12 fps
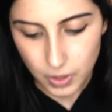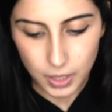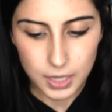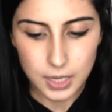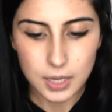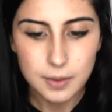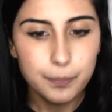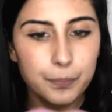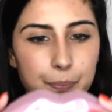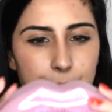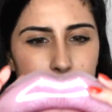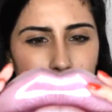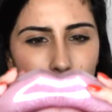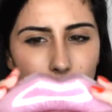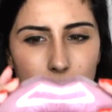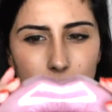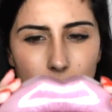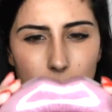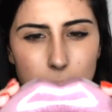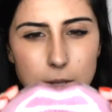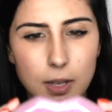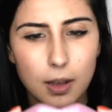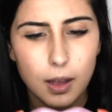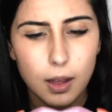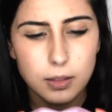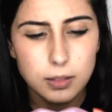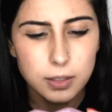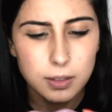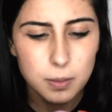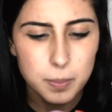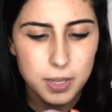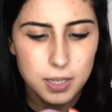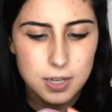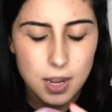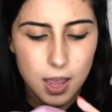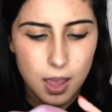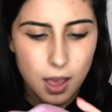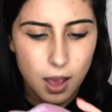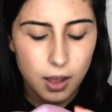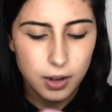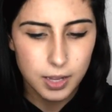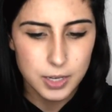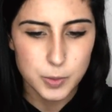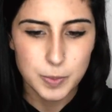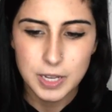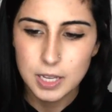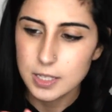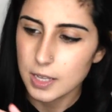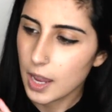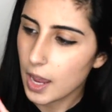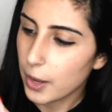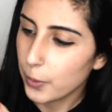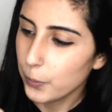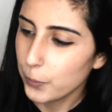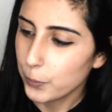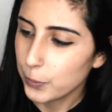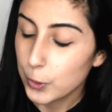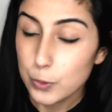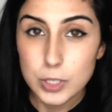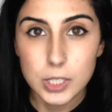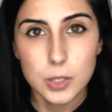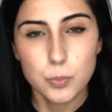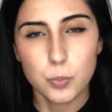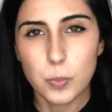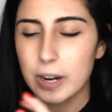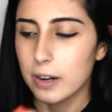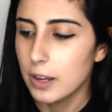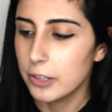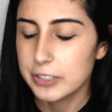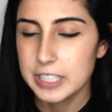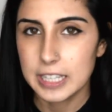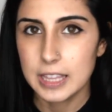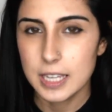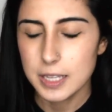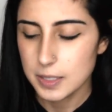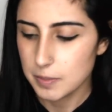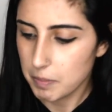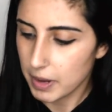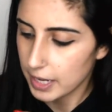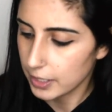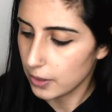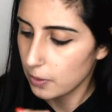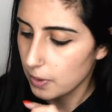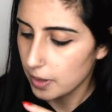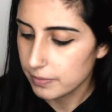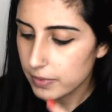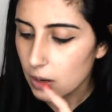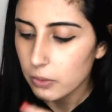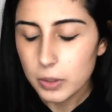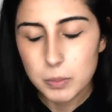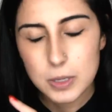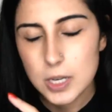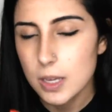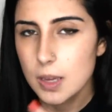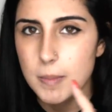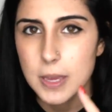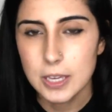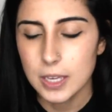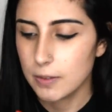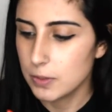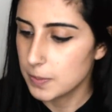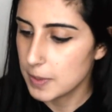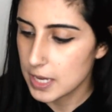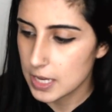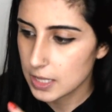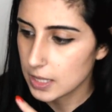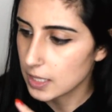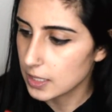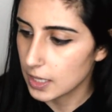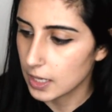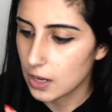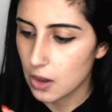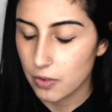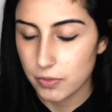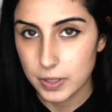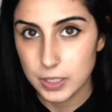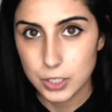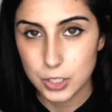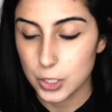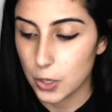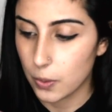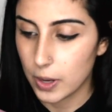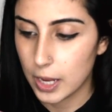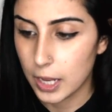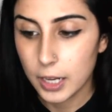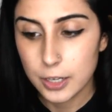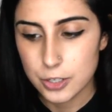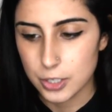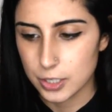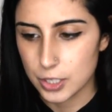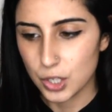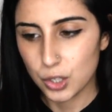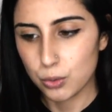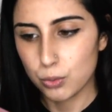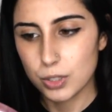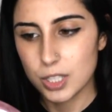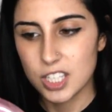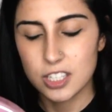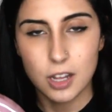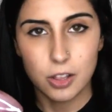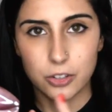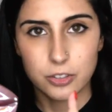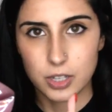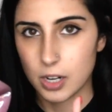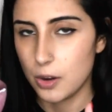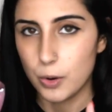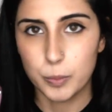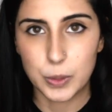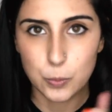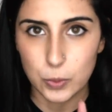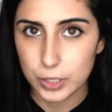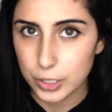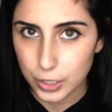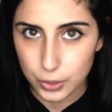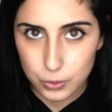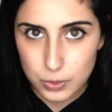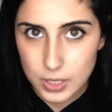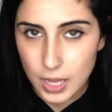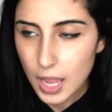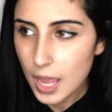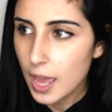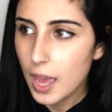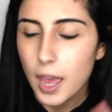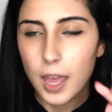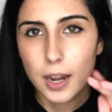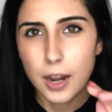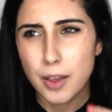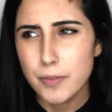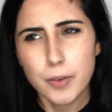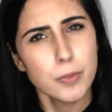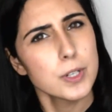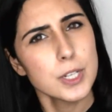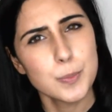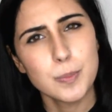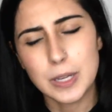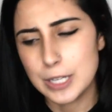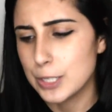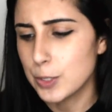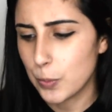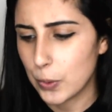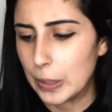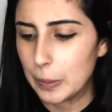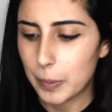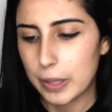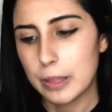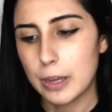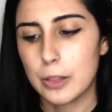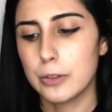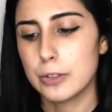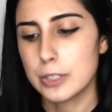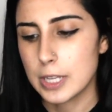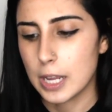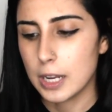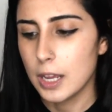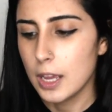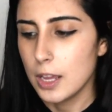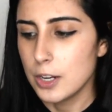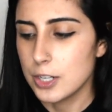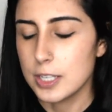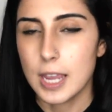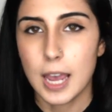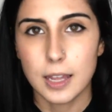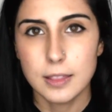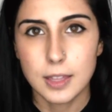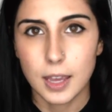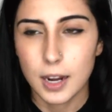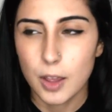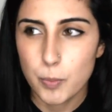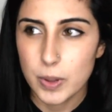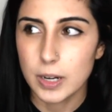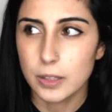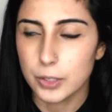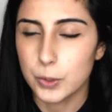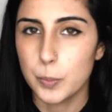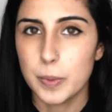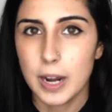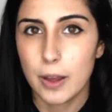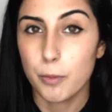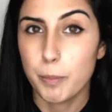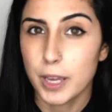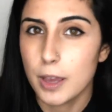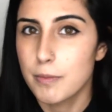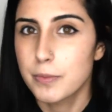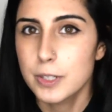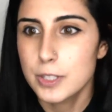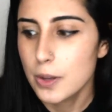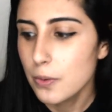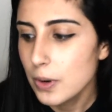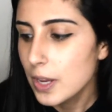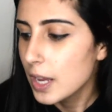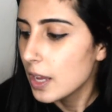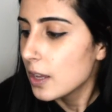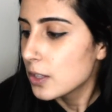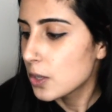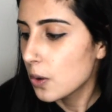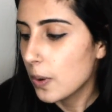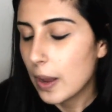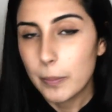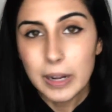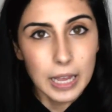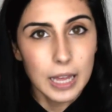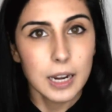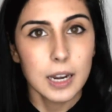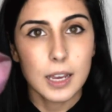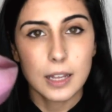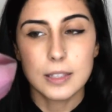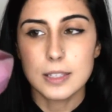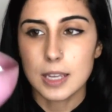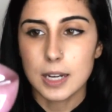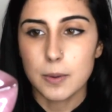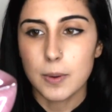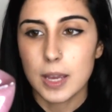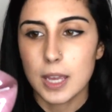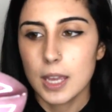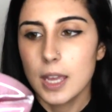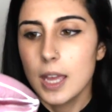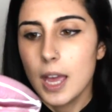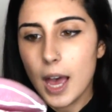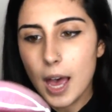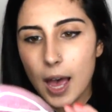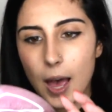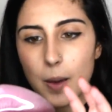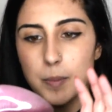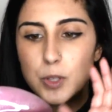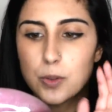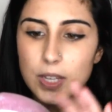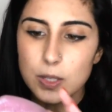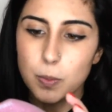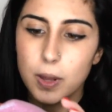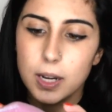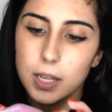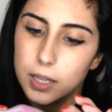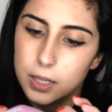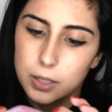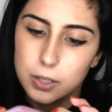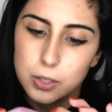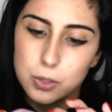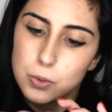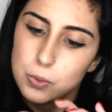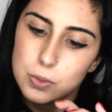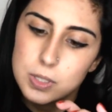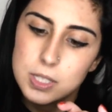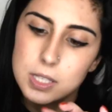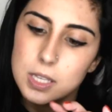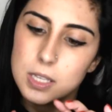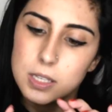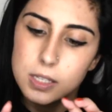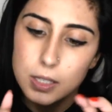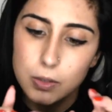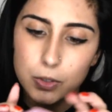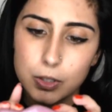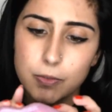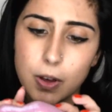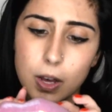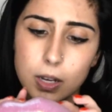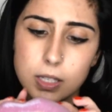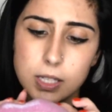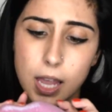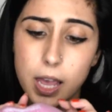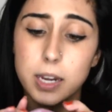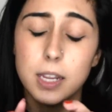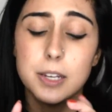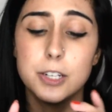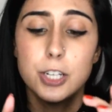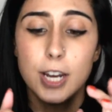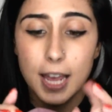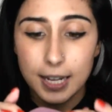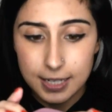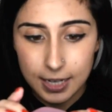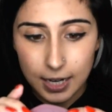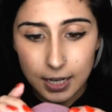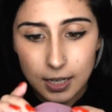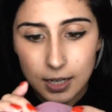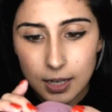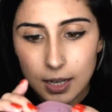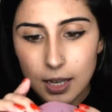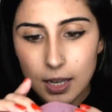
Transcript: one, and I was a little bit on edge because I don't usually wear colors like this, but you know what, Huda Beauty gives me this like confidence to go ahead and just use these colors that I normally wouldn't use, and I've never been disappointed by the colors that she's had that have been a little bit out of my comfort zone. So I went ahead and I got this anyway. So this one includes the Silver Fox and Enchanting.